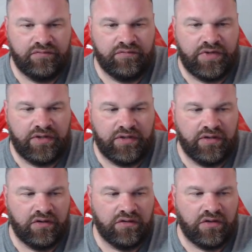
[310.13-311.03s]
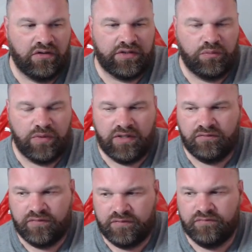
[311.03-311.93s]
They all did
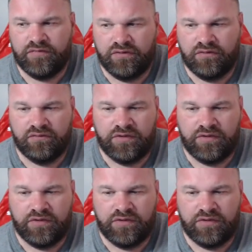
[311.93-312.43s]
well, you know.